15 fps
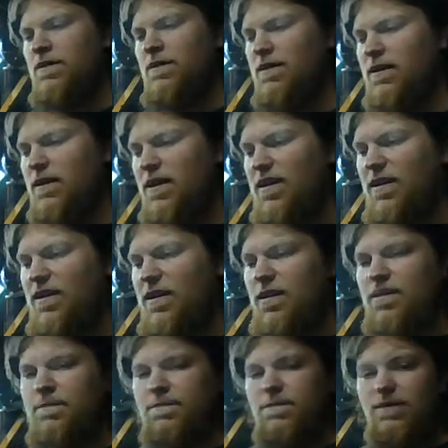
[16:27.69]
Okay?
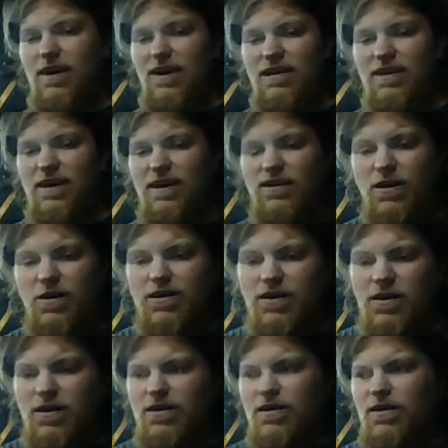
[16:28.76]
And I
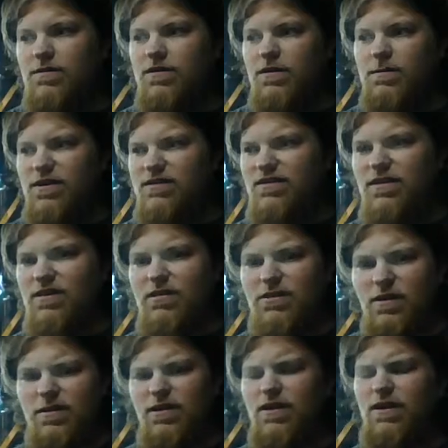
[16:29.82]
know, some places like
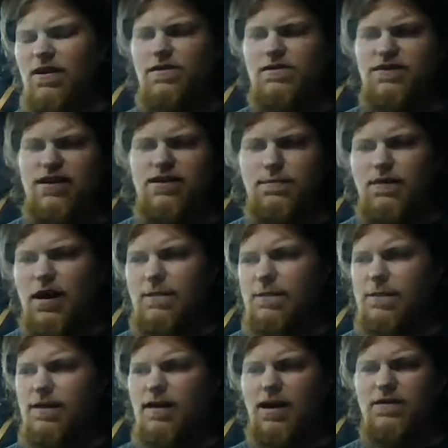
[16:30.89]
Germany, they always like to blab
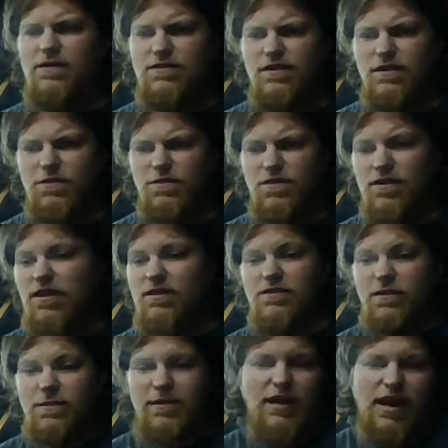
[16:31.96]
about how they're so free. In
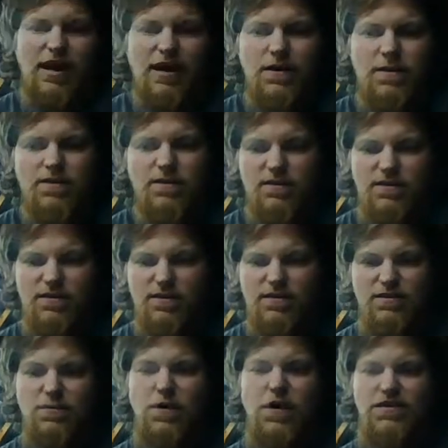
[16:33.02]
Germany, you can't own the
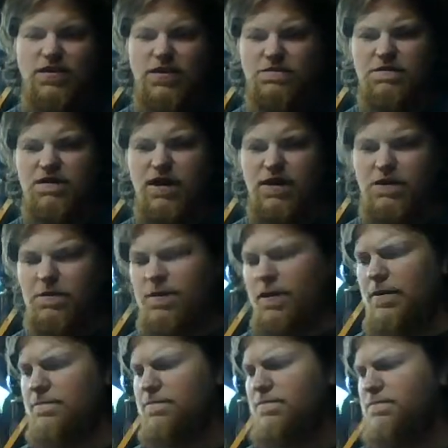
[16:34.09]
swastika flag,
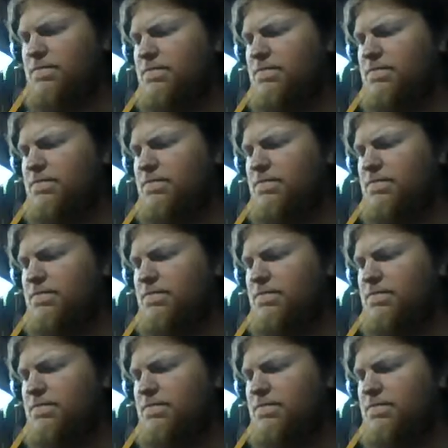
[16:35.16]
okay?